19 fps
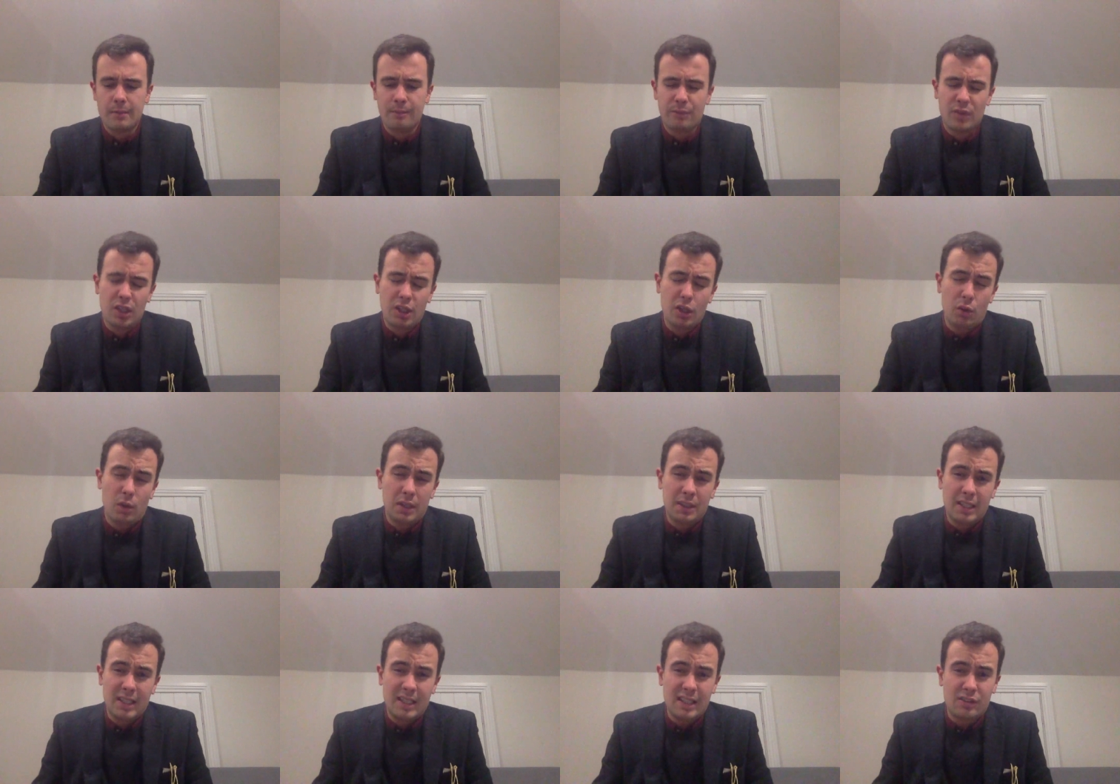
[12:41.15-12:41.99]
you know,
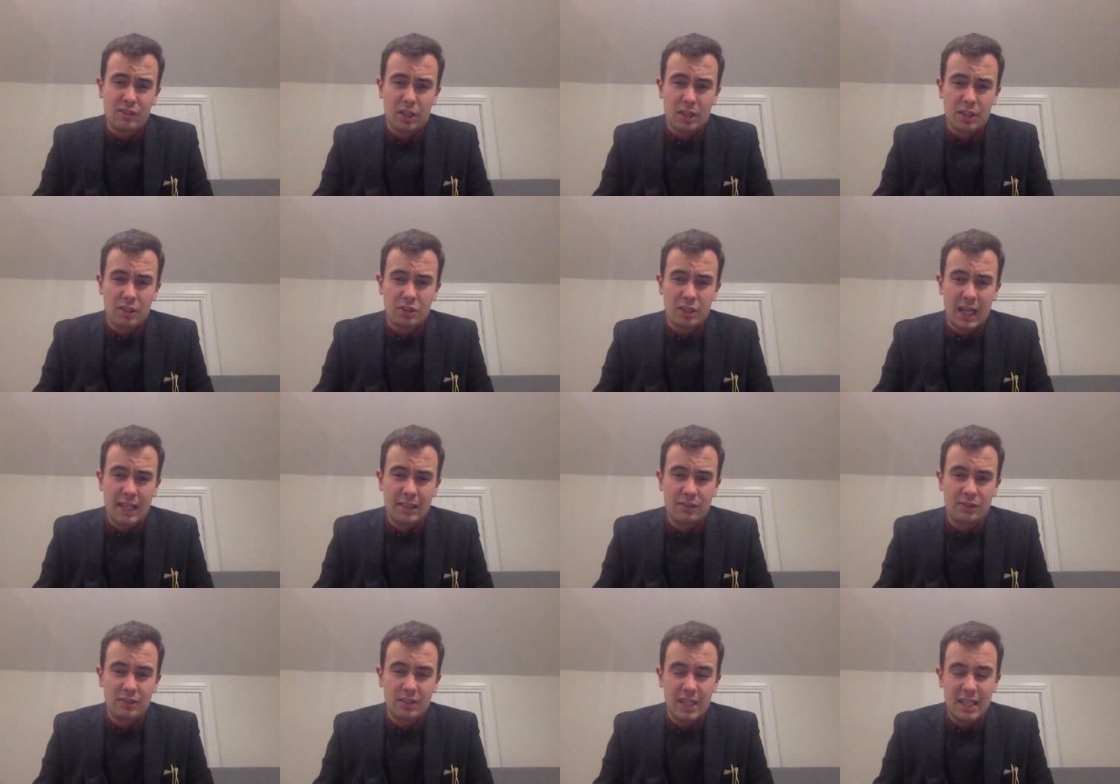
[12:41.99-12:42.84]
I think he's got a
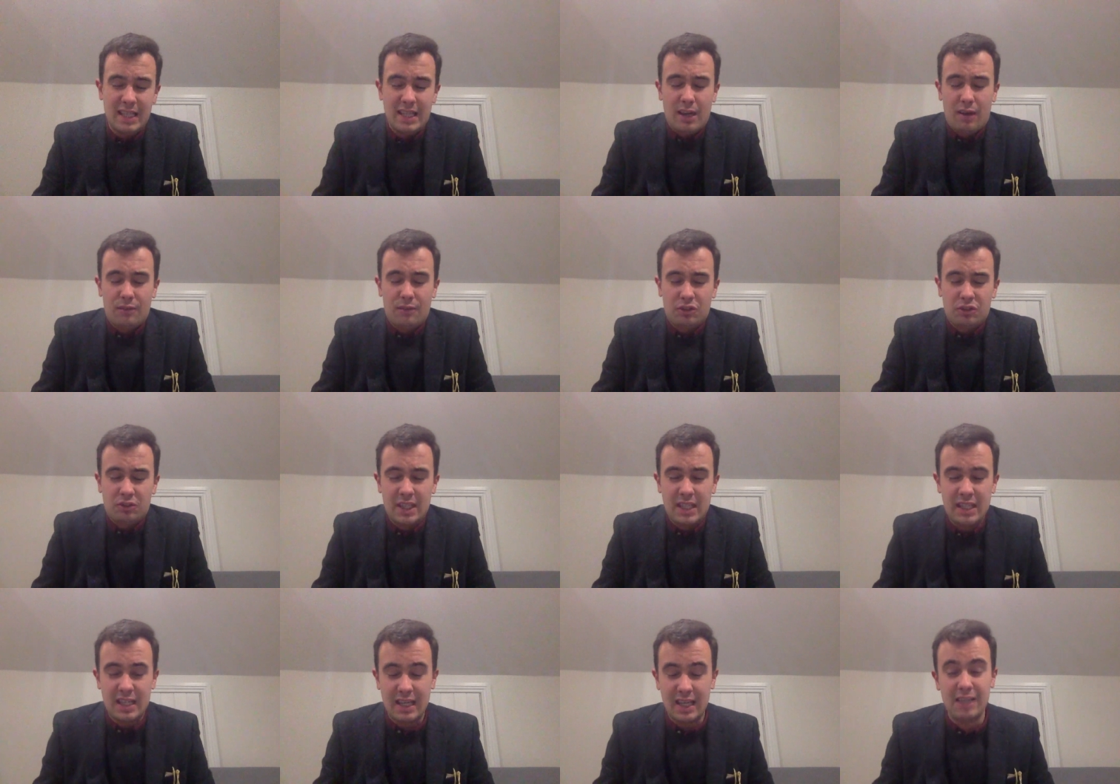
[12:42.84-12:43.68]
chance. He
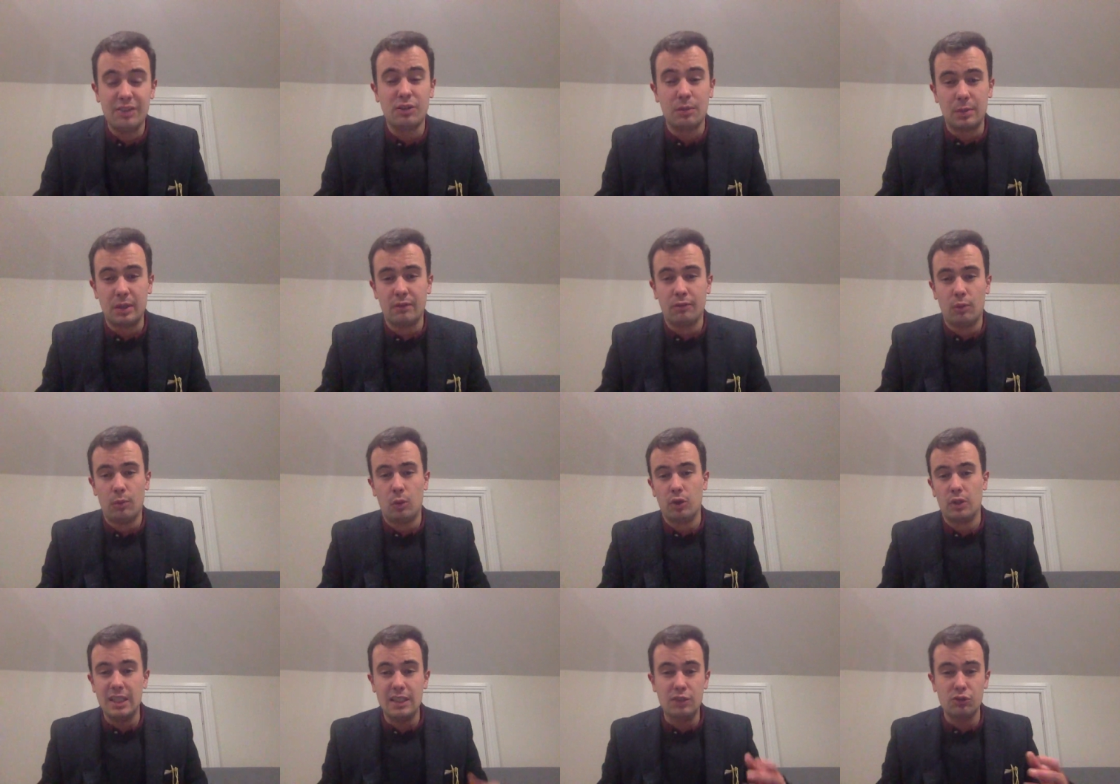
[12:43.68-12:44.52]
obviously is a bit of a monkey.